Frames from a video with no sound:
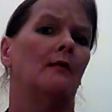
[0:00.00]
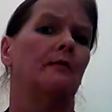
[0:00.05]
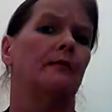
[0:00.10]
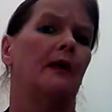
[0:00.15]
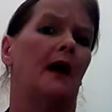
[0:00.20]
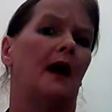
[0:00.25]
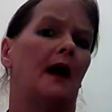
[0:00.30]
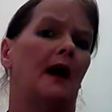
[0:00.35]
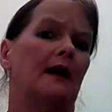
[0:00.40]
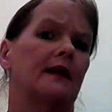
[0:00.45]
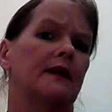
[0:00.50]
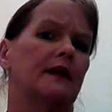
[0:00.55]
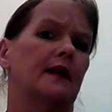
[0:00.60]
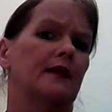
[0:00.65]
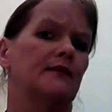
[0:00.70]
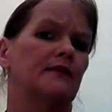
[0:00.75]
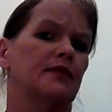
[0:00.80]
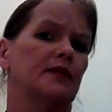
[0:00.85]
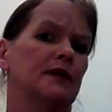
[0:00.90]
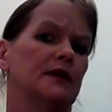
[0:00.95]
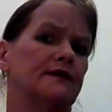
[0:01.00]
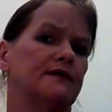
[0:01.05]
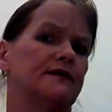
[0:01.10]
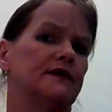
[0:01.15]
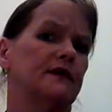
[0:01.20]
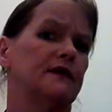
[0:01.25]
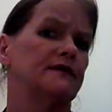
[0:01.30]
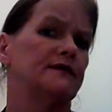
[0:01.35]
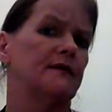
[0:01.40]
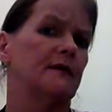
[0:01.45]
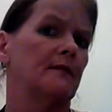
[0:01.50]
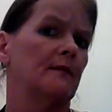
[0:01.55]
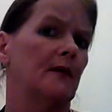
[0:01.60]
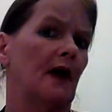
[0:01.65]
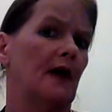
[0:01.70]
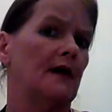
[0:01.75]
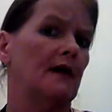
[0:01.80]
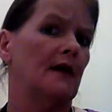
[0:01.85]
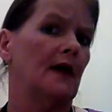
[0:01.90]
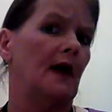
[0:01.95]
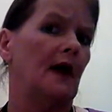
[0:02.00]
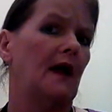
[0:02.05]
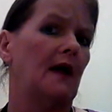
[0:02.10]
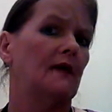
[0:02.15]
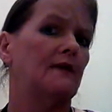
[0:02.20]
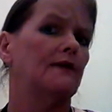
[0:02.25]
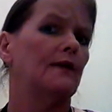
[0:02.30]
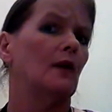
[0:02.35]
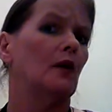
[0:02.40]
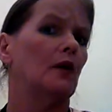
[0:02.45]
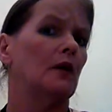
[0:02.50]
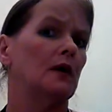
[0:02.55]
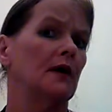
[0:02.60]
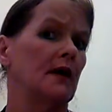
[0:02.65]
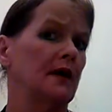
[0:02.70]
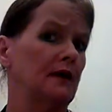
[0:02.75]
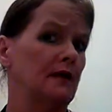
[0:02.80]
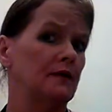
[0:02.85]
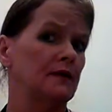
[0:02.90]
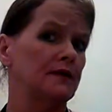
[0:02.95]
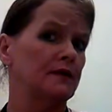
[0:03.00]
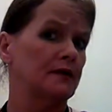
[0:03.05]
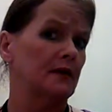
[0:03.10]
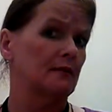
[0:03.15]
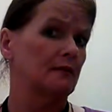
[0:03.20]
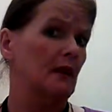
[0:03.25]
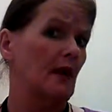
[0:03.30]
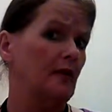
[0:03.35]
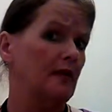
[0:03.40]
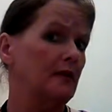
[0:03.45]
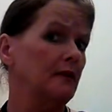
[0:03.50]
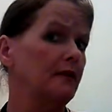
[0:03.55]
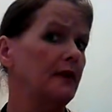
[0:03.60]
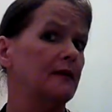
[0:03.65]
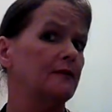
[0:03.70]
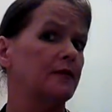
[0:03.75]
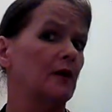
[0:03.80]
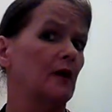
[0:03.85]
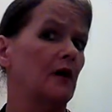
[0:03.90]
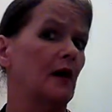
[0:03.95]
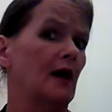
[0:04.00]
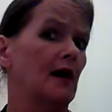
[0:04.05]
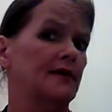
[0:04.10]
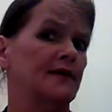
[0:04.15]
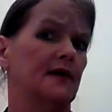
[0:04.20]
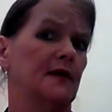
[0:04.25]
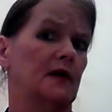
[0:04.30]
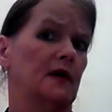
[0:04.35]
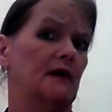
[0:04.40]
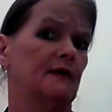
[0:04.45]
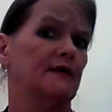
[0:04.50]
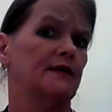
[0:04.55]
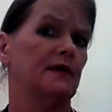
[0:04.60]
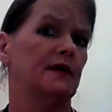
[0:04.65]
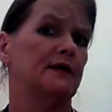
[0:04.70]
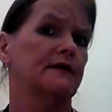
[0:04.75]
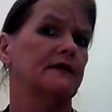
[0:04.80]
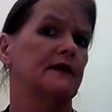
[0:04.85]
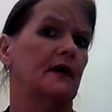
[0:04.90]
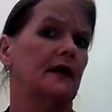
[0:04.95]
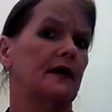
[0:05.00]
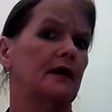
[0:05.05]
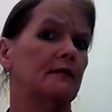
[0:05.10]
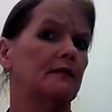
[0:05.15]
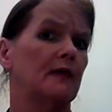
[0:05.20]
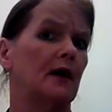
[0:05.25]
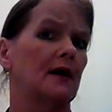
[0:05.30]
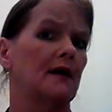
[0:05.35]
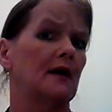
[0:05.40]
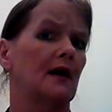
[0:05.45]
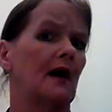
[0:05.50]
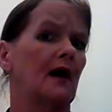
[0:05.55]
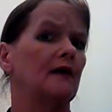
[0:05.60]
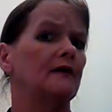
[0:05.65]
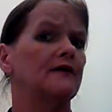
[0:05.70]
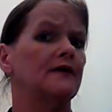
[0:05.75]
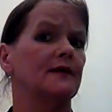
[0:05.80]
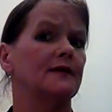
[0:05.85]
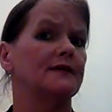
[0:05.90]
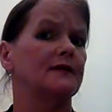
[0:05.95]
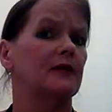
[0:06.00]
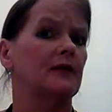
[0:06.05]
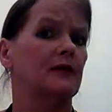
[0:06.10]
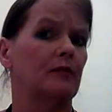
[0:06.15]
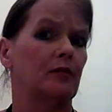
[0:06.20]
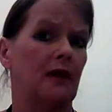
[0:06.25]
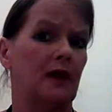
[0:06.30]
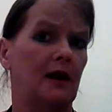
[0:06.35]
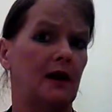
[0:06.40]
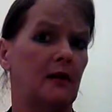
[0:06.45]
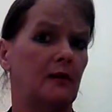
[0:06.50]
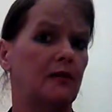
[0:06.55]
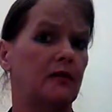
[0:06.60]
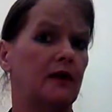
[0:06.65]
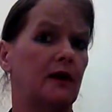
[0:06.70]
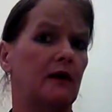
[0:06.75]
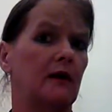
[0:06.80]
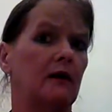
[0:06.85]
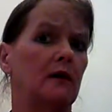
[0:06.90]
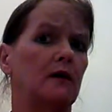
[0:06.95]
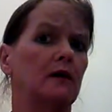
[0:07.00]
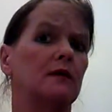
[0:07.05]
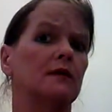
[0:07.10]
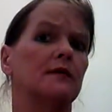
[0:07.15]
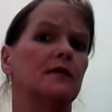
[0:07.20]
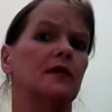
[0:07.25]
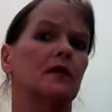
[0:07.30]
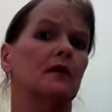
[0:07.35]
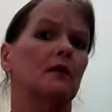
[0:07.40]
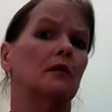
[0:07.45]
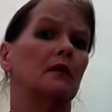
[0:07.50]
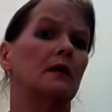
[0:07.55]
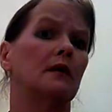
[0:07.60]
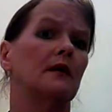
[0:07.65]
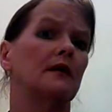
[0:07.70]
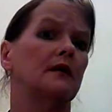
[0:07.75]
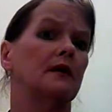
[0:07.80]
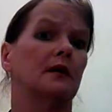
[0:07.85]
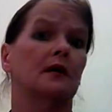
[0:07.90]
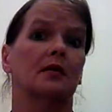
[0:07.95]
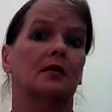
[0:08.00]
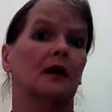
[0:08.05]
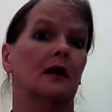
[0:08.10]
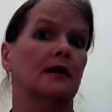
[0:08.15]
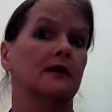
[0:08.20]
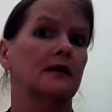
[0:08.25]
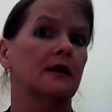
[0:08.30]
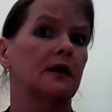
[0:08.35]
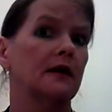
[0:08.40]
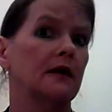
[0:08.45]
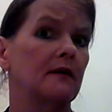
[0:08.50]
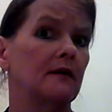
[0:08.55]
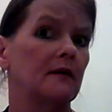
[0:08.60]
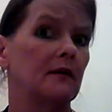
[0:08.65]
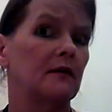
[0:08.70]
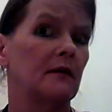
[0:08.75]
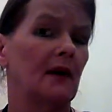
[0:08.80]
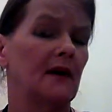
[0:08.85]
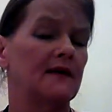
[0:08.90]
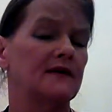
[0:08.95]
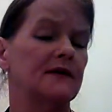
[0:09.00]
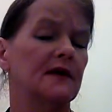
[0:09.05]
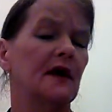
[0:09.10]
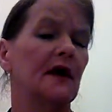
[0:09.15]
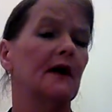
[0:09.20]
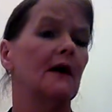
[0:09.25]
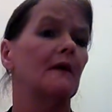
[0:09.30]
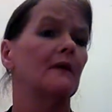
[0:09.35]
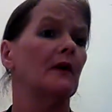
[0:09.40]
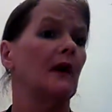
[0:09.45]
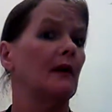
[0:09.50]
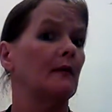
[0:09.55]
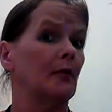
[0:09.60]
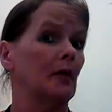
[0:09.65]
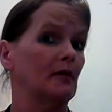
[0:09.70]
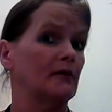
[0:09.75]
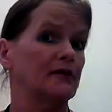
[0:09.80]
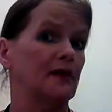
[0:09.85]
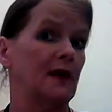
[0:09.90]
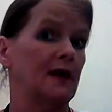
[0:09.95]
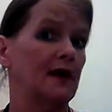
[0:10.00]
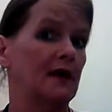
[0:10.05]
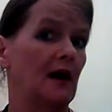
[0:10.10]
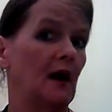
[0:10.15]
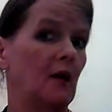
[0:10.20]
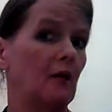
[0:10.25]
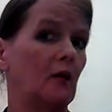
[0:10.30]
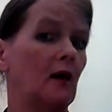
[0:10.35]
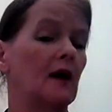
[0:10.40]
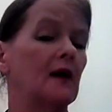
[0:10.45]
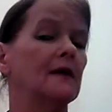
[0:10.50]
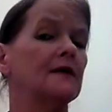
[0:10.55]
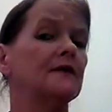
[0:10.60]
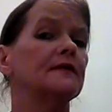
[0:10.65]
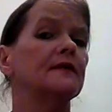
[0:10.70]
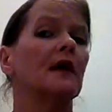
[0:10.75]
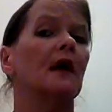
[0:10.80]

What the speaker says: bad conflictions in my life, or even some other people causing confliction in my life, such as being abused or neglected even myself. I'm not saying I was,